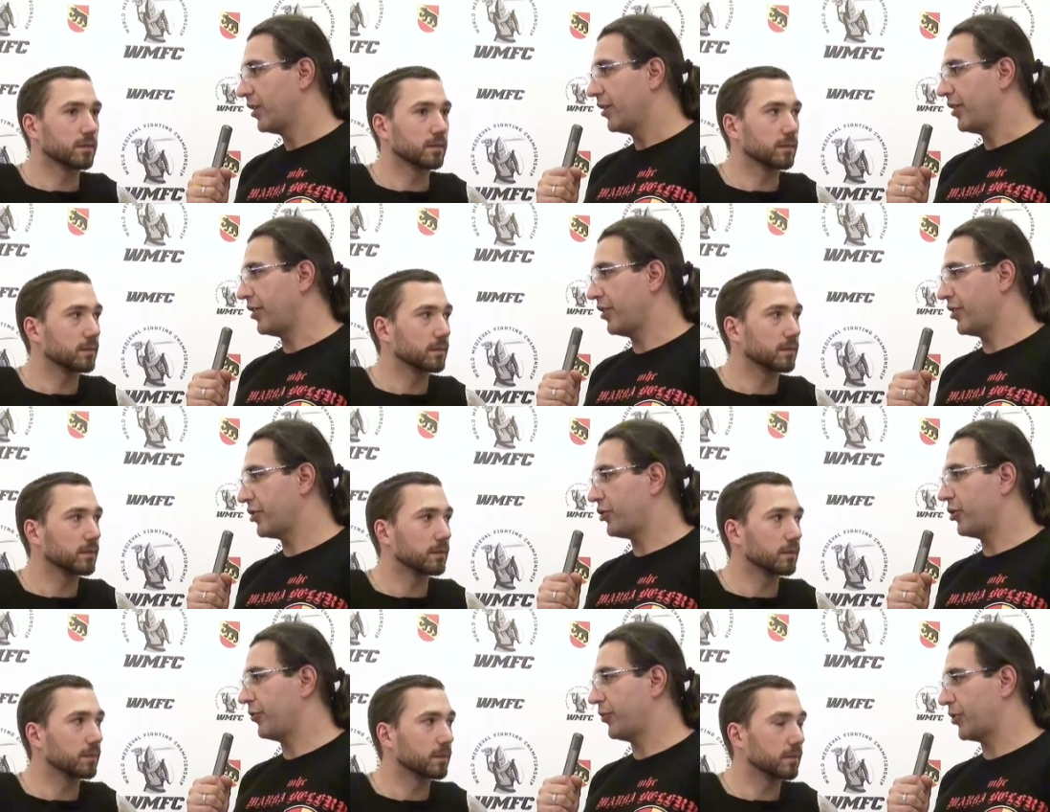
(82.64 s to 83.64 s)
Speaker 1: I is it
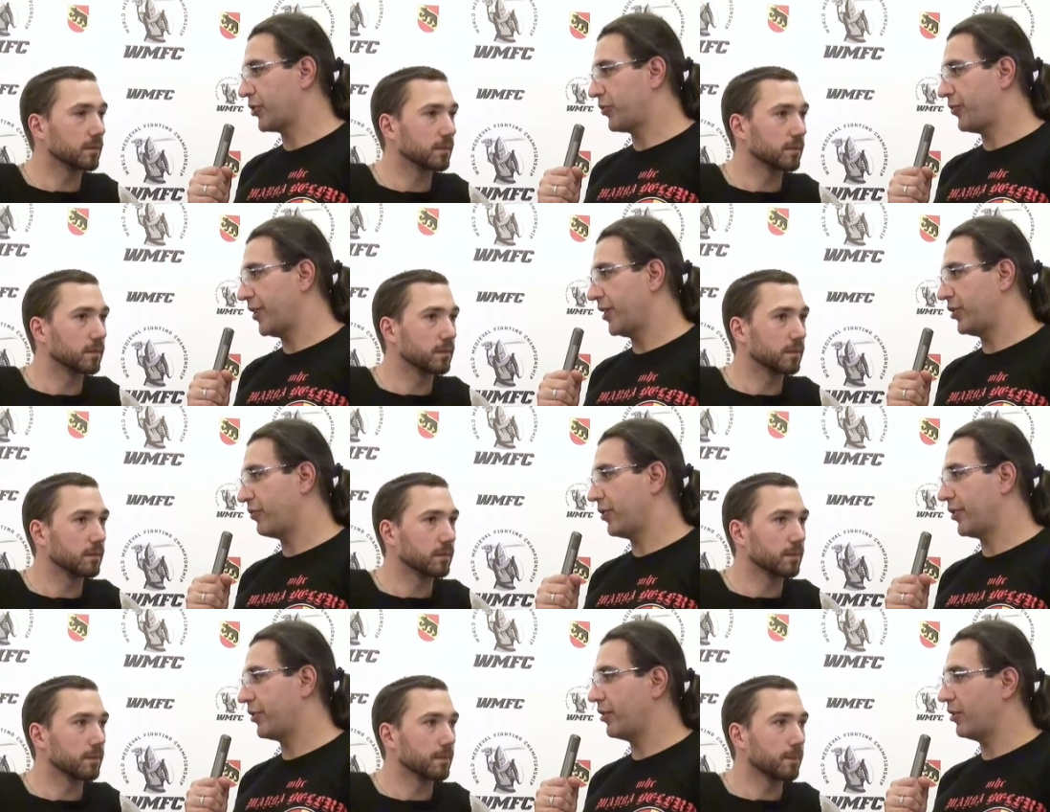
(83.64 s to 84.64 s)
your first fight
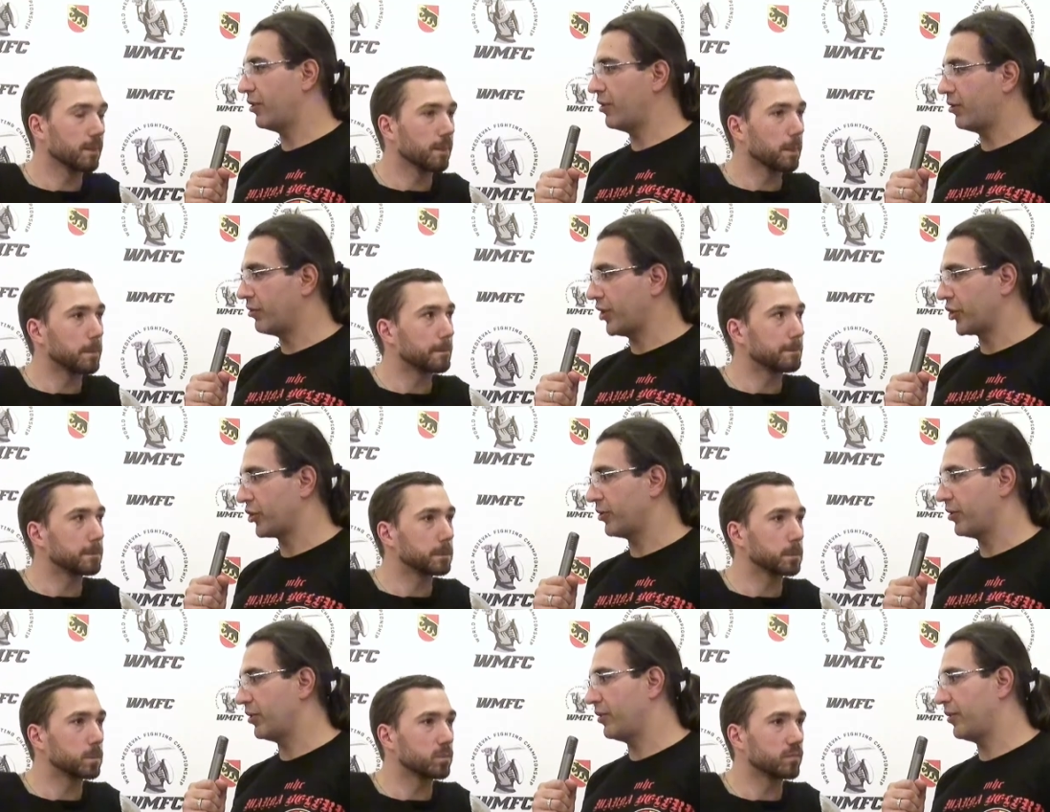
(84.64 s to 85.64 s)
with a Russian
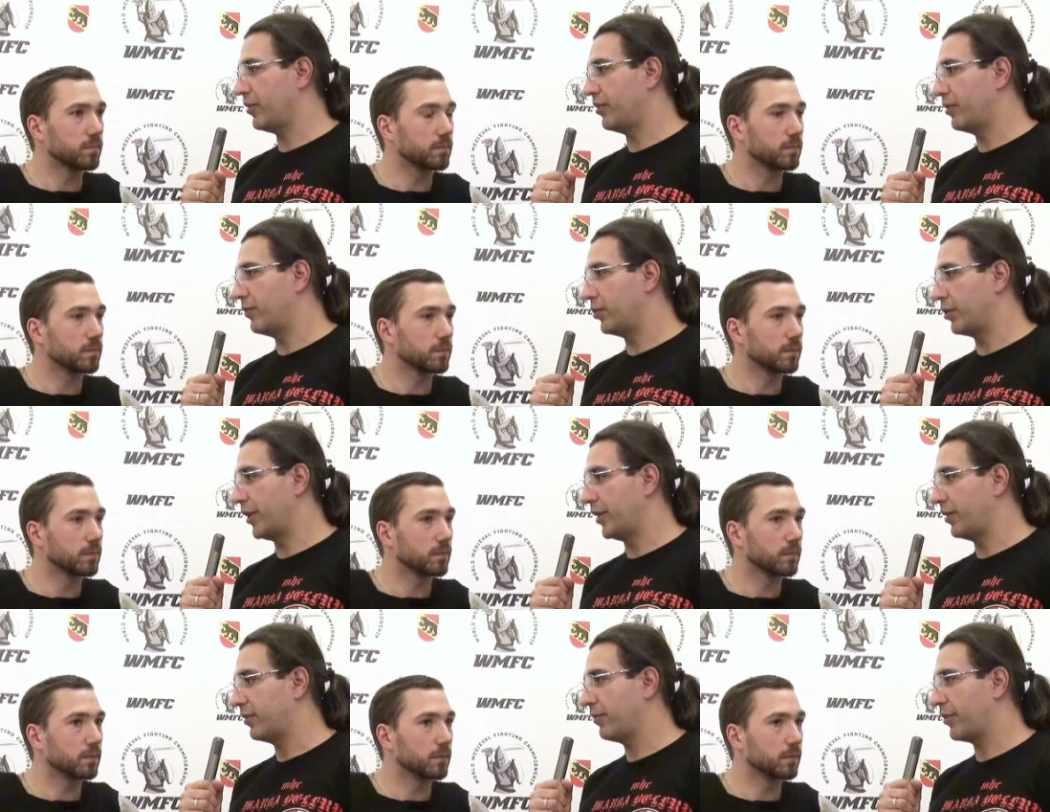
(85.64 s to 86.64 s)
warrior,
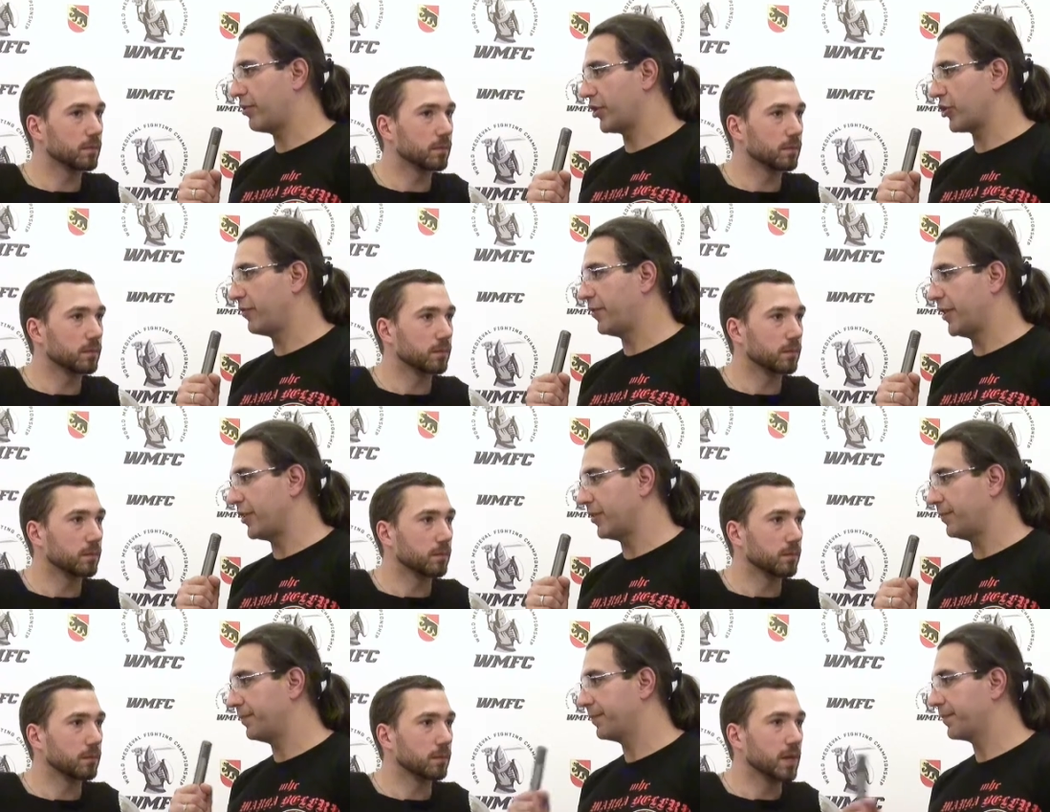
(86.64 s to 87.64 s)
with Russian fighter?
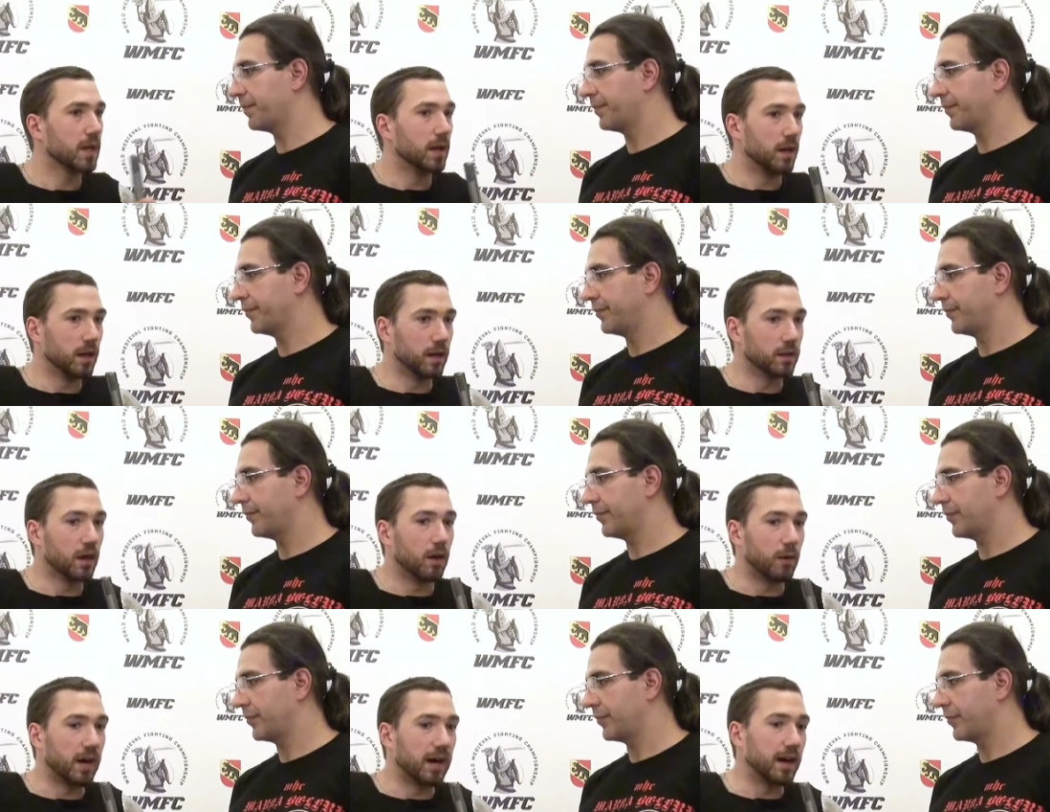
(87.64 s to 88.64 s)
Speaker 2: Uh,
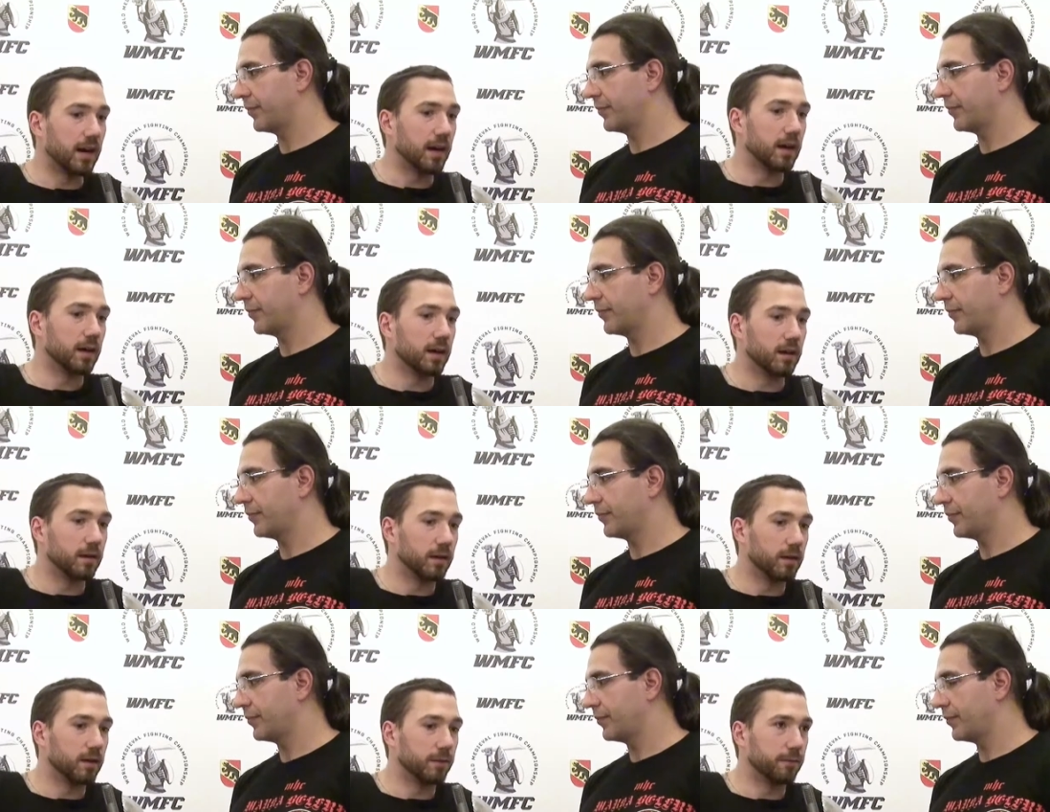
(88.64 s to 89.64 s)
no,
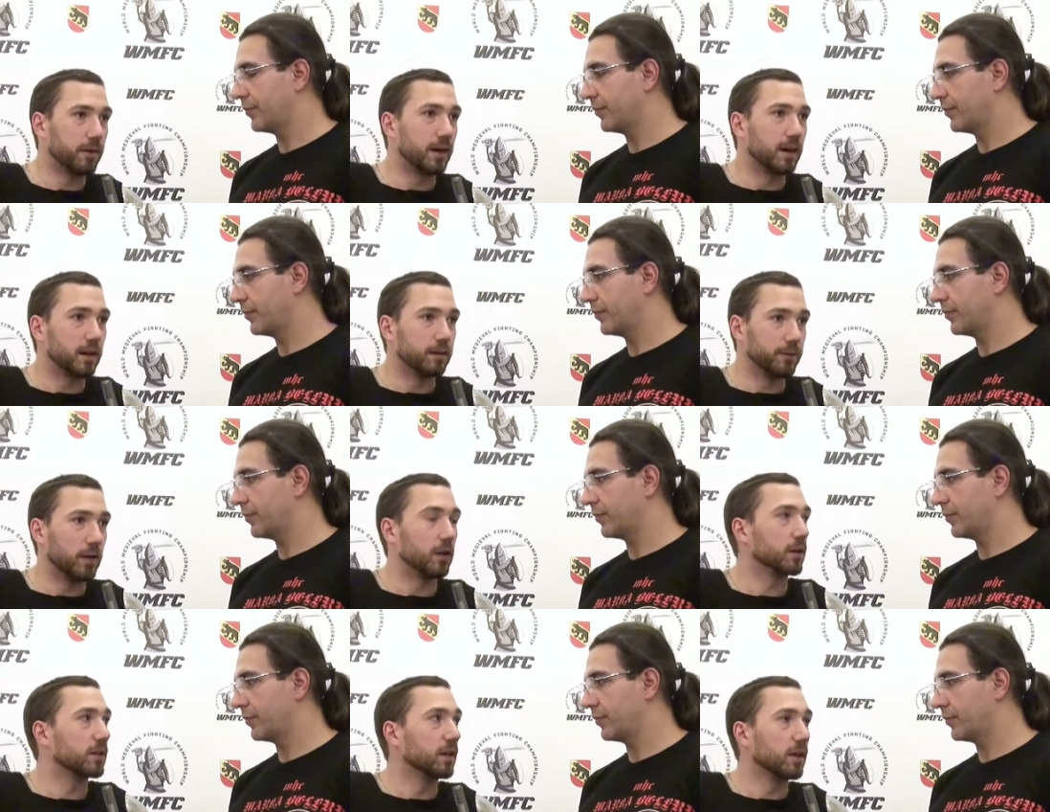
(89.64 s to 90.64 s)
I uh,
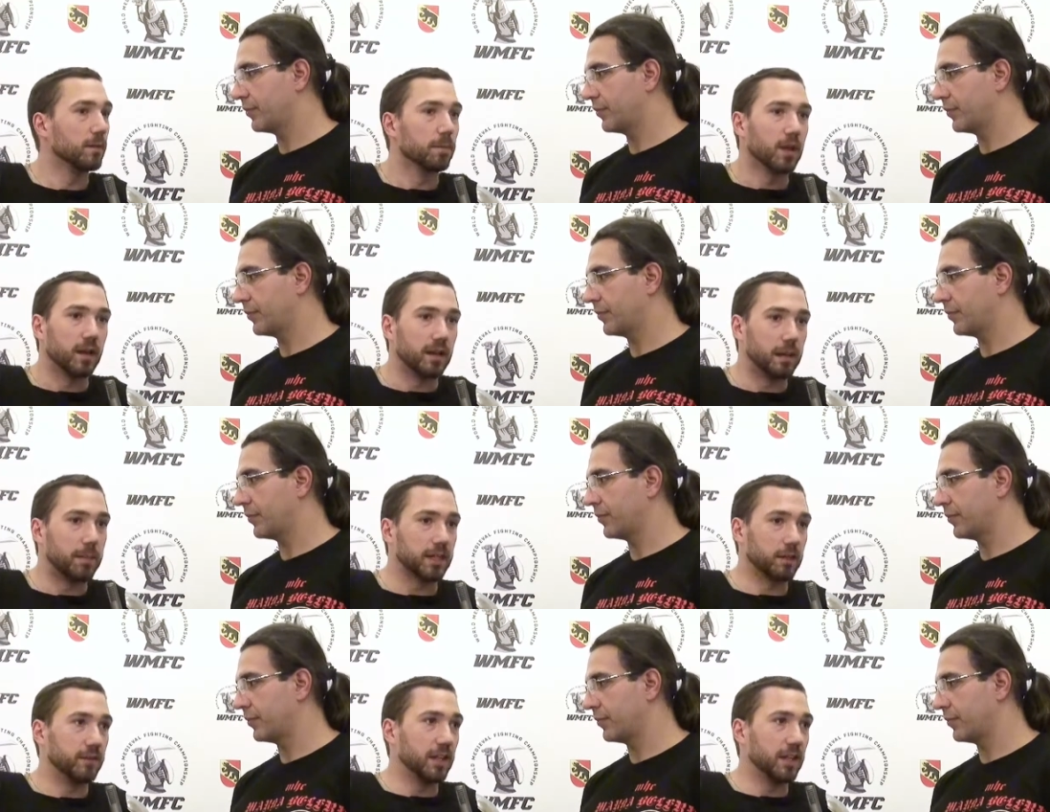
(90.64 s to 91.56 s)
fought in the Battle of the